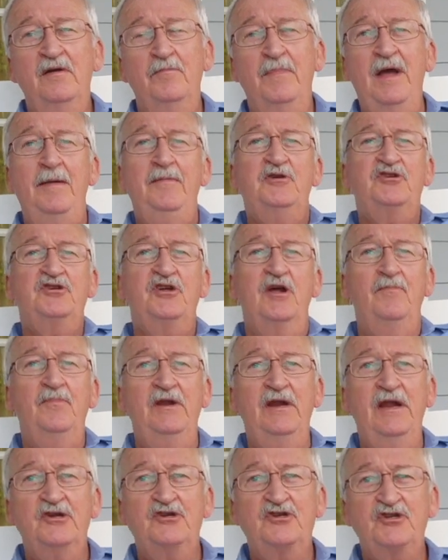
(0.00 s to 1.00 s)
Maybe
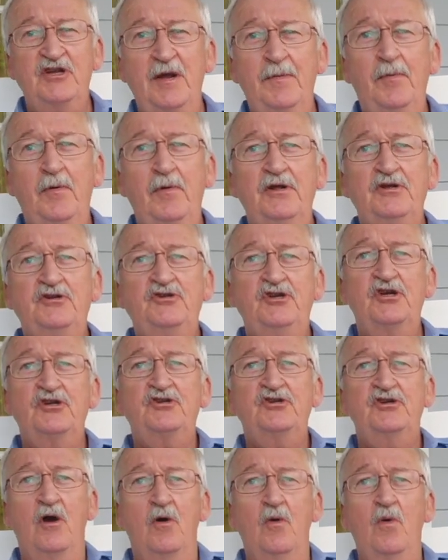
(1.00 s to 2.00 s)
something as simple as
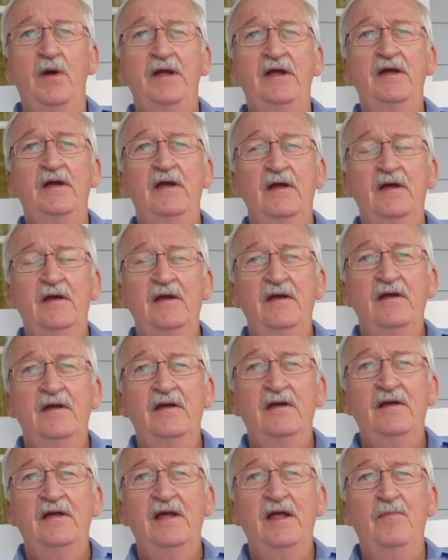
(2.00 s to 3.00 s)
just going
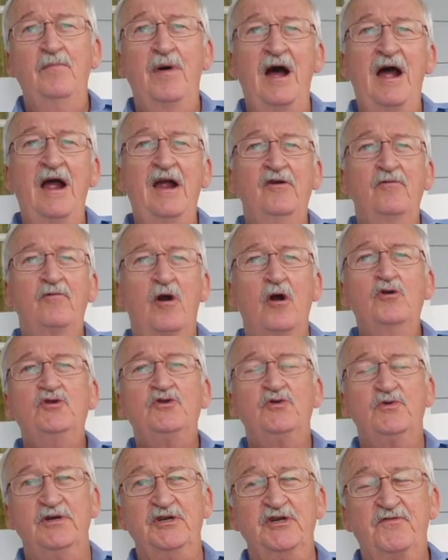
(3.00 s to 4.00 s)
and buying
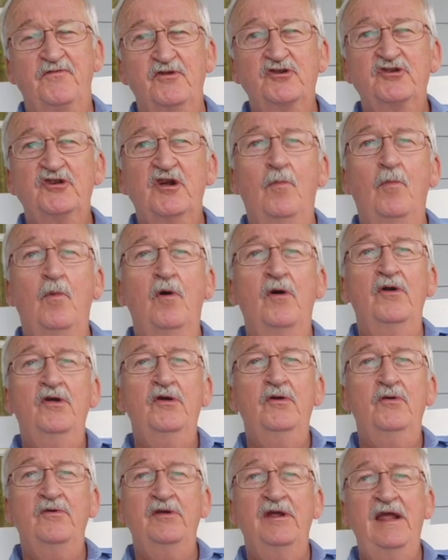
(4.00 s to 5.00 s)
groceries for someone
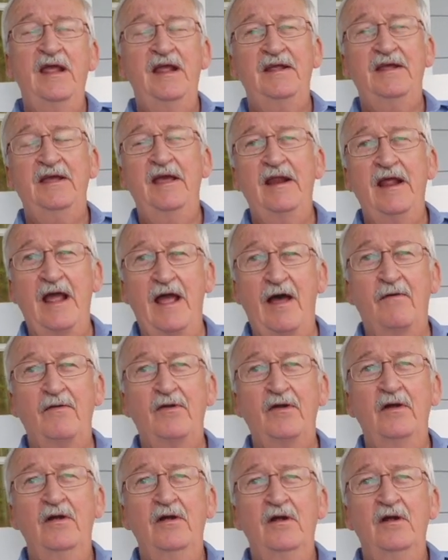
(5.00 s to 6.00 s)
who can't get
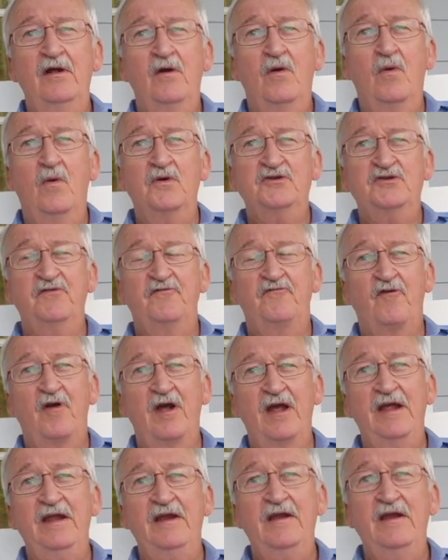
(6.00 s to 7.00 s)
out or is
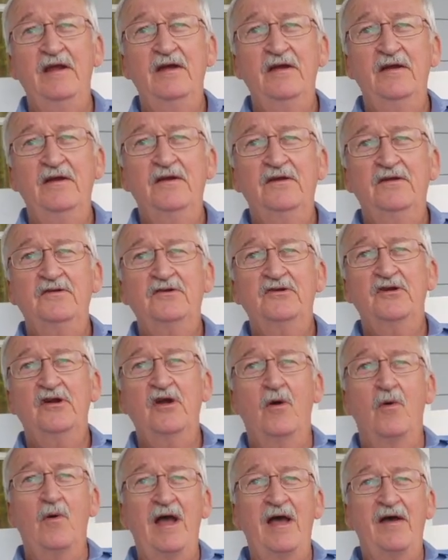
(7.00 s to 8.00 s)
afraid to
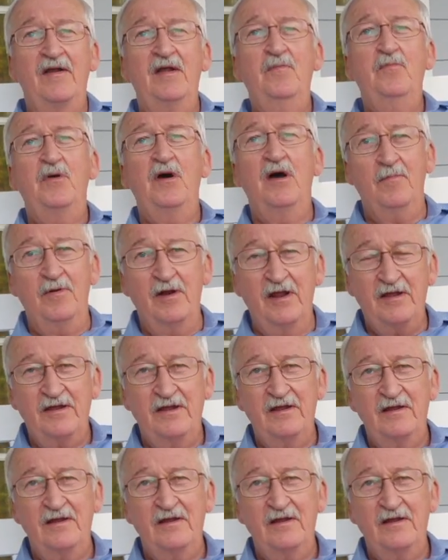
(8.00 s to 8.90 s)
go out in public.